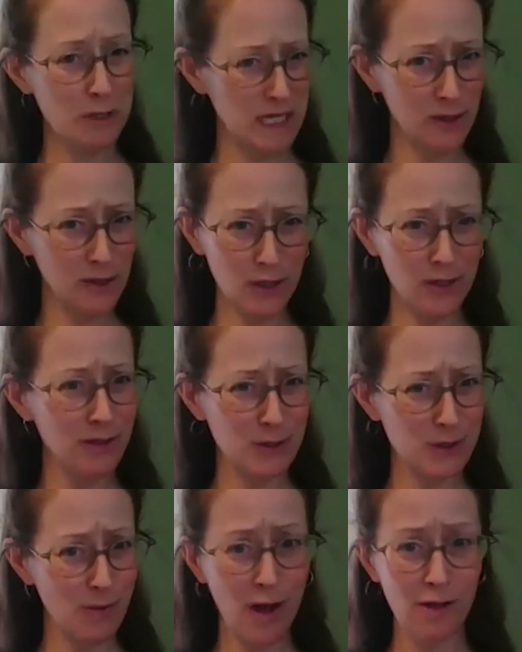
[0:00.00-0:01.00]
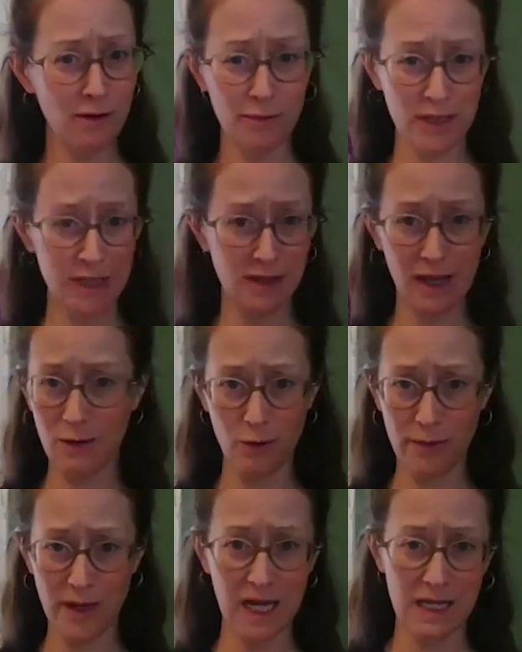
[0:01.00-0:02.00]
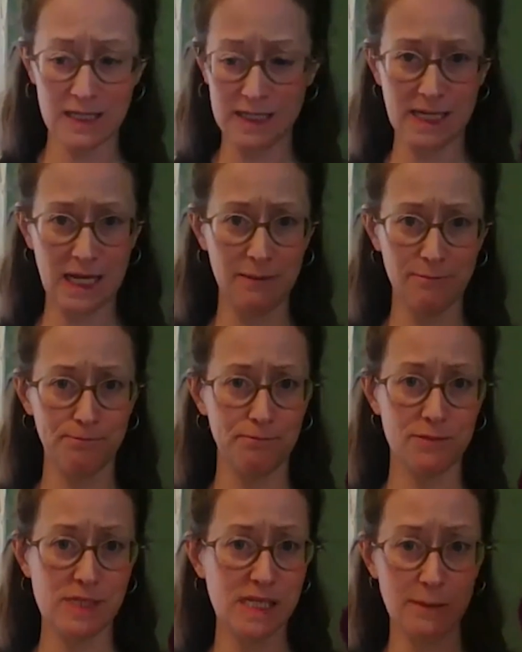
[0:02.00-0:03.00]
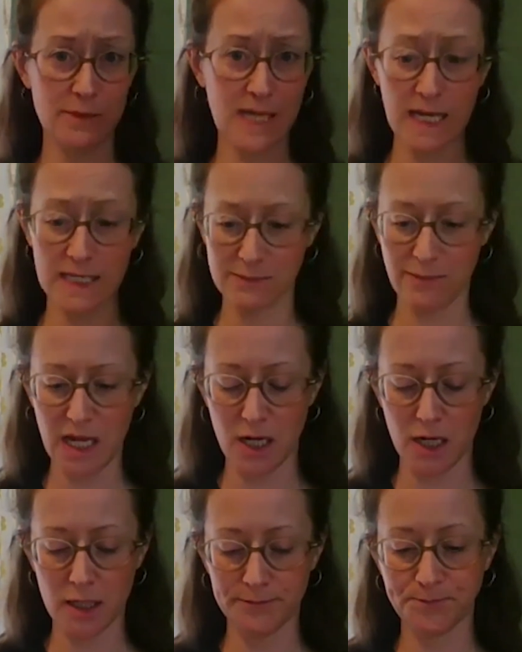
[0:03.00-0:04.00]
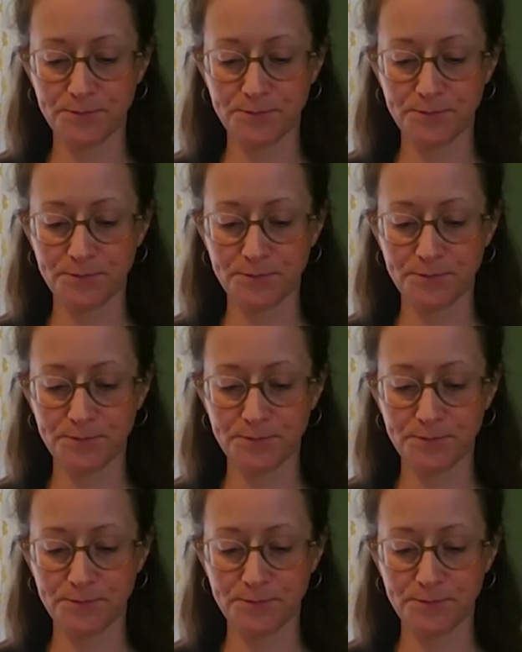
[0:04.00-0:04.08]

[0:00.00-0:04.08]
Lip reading: They look a little smaller, but they were made on the same size maker.